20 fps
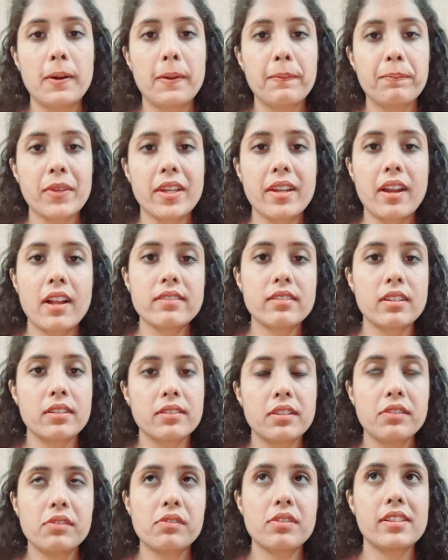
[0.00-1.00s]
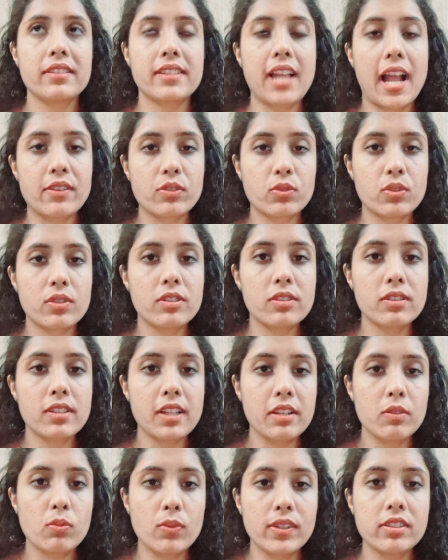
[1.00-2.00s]
there are certain transactions
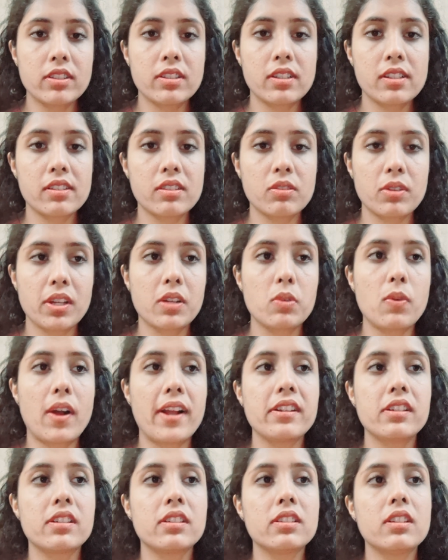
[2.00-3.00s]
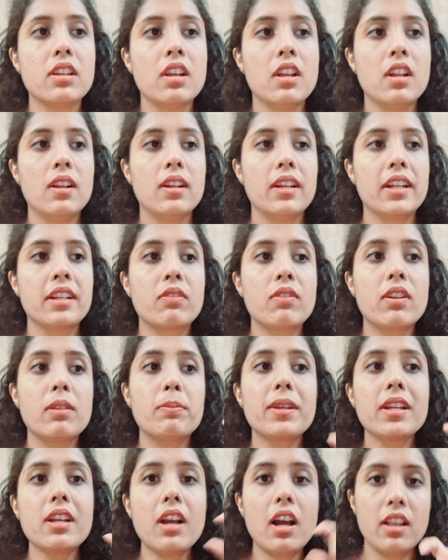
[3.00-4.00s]
in which it is required, it will
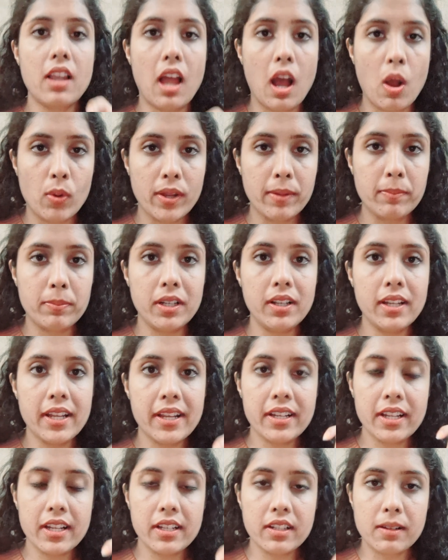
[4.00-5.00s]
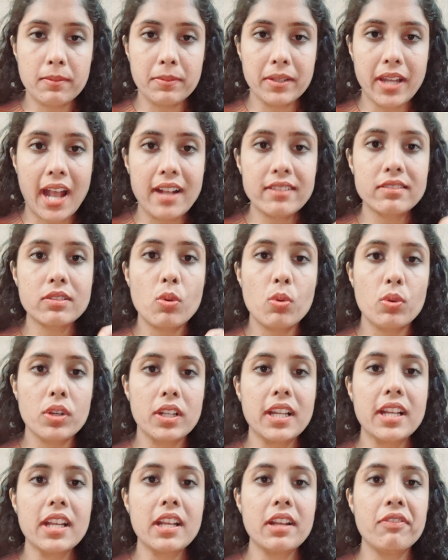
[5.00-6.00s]
be allowable in income tax
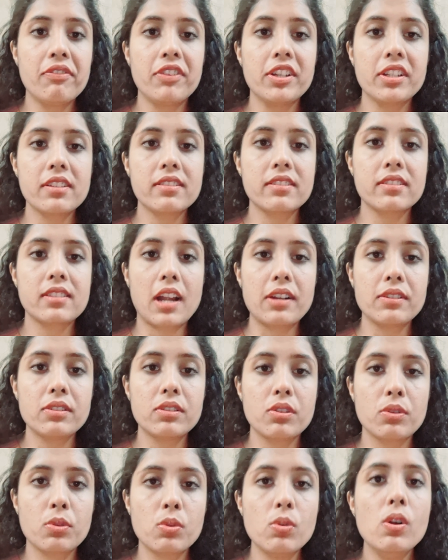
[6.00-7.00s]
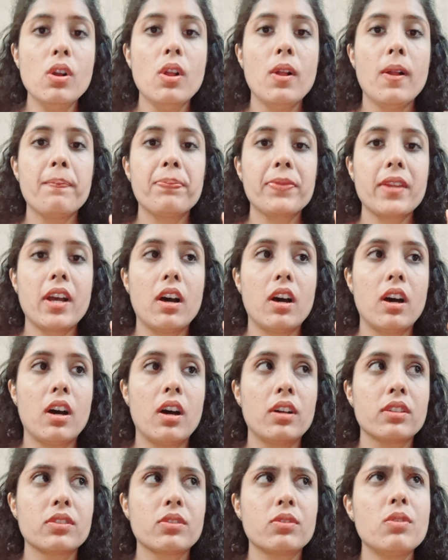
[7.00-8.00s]
only if it is done through
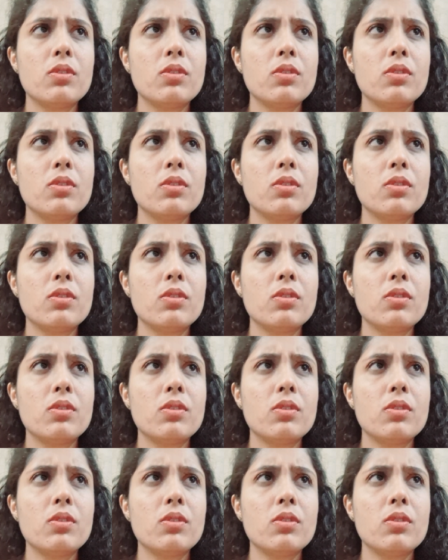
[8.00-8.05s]
if